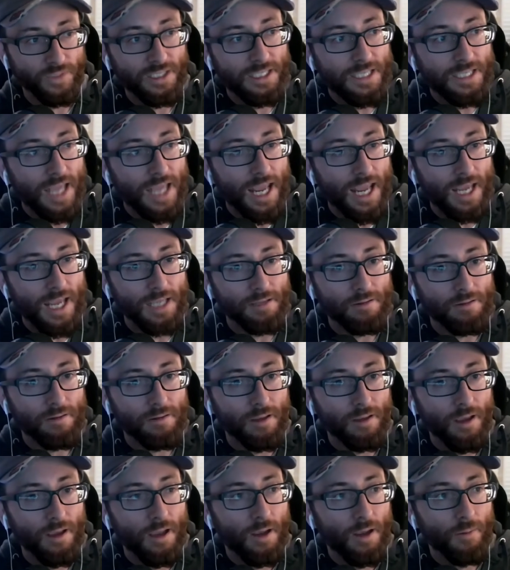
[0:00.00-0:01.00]

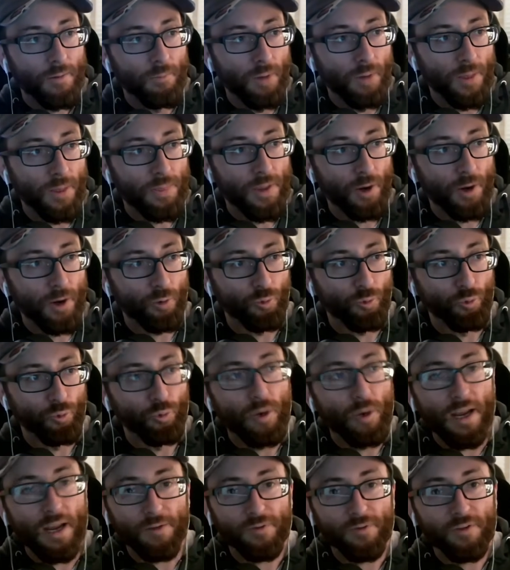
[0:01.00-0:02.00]
gates, but they're
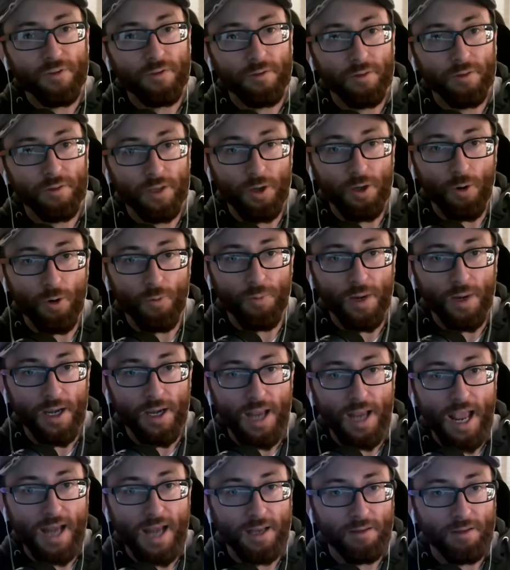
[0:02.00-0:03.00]
rifts that
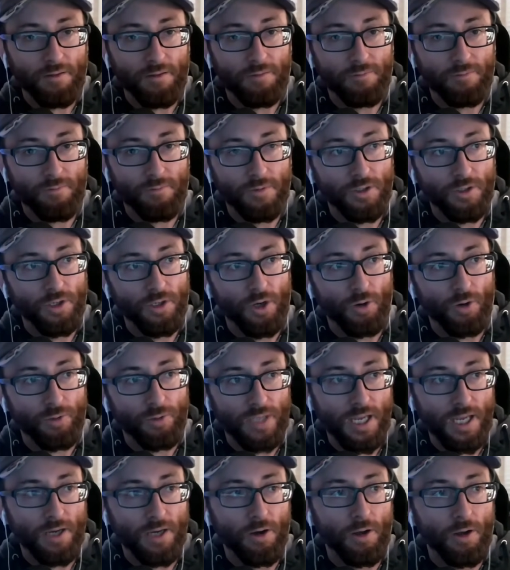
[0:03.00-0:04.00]
open, and it's
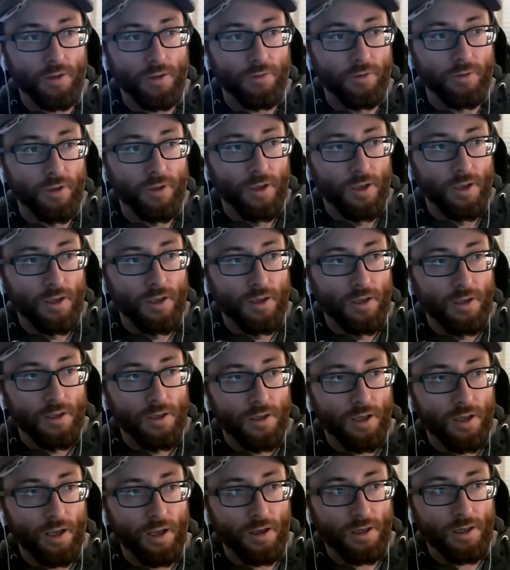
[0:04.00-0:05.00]
Dagon's
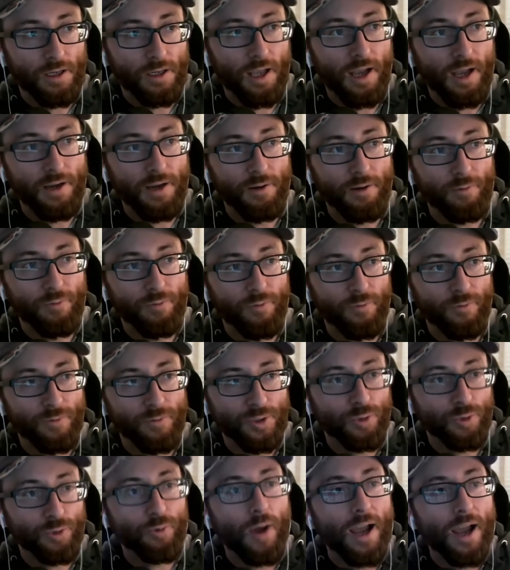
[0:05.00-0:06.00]
kind of
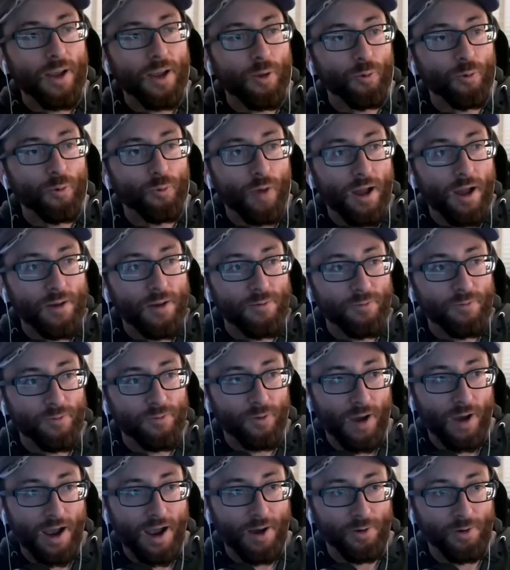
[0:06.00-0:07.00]
trial run
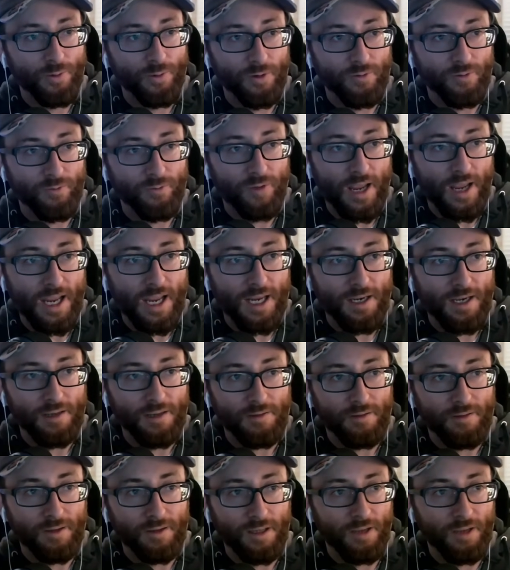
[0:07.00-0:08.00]
for how to invade
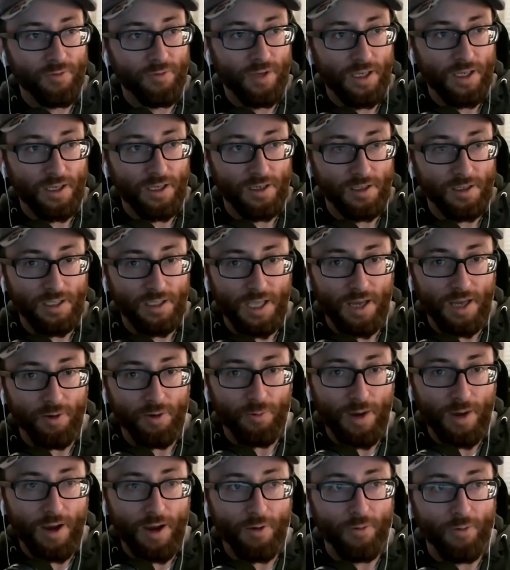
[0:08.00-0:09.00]
and see if he can get
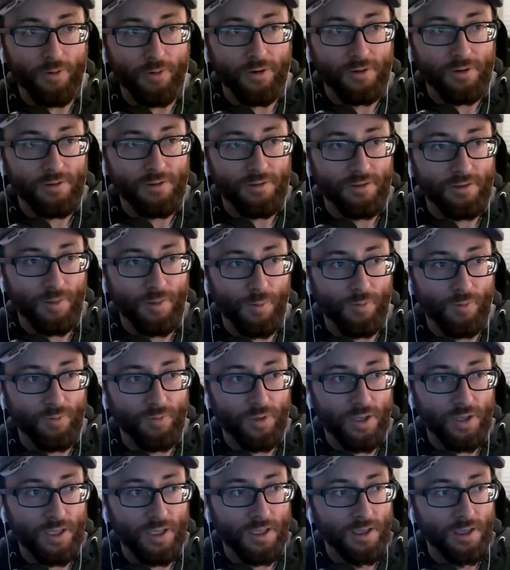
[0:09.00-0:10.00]
around some of
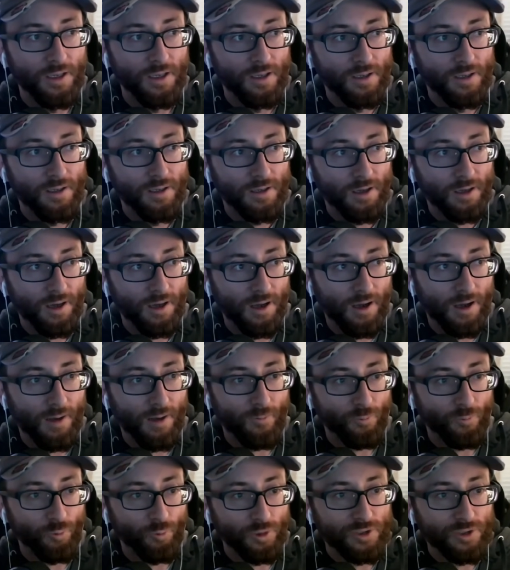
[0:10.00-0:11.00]
the
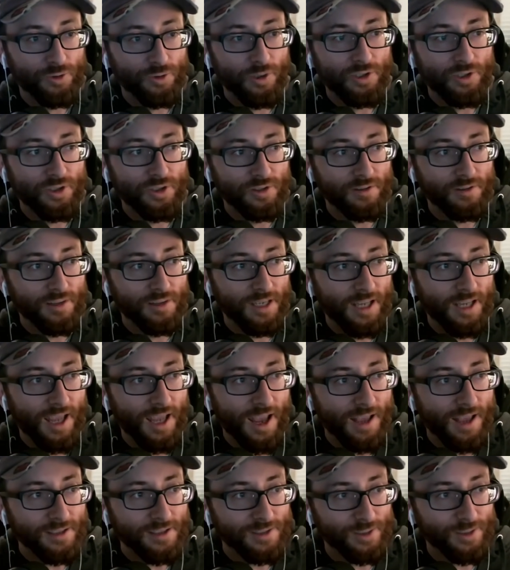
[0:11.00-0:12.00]
restrictions that he
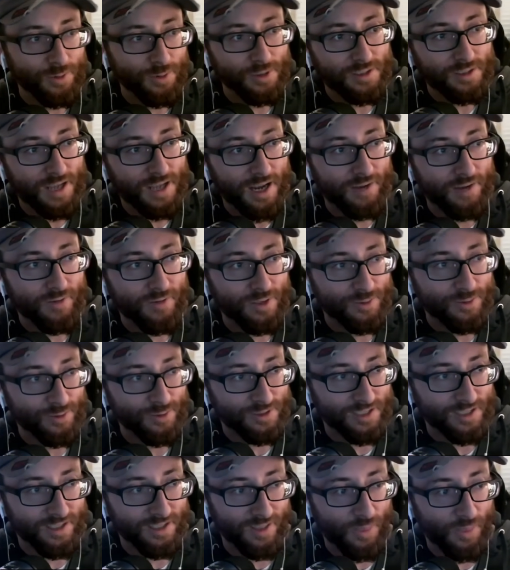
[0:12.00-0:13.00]
has. So it's kind of
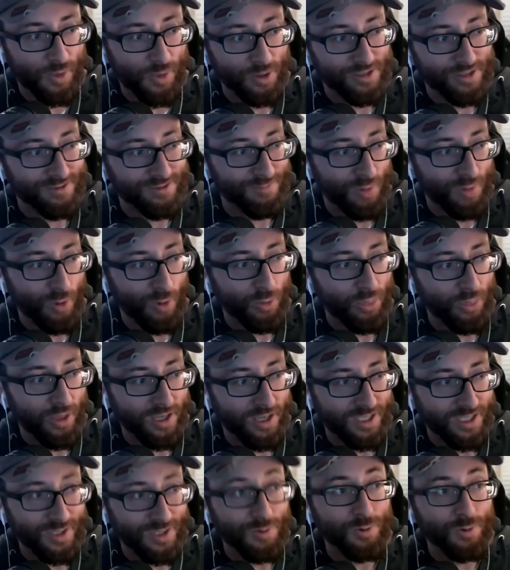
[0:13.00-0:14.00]
interesting that these are both
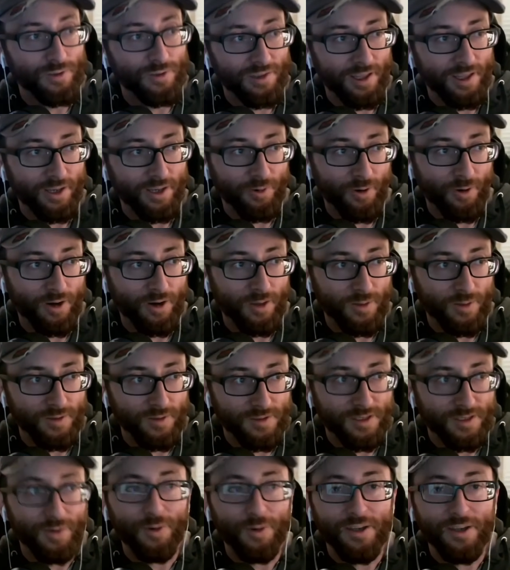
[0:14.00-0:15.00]
like used later on in the
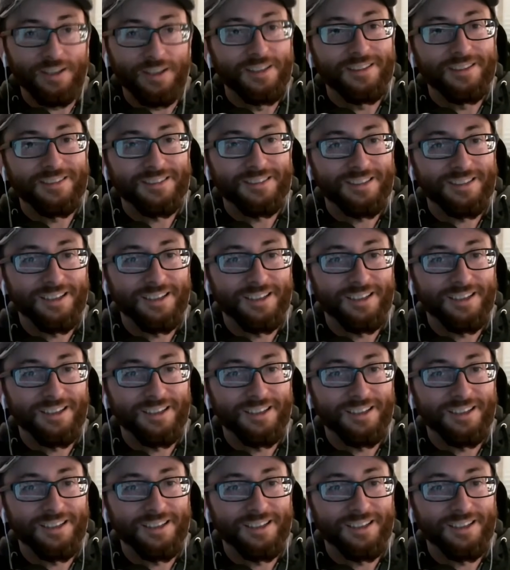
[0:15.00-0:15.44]
series.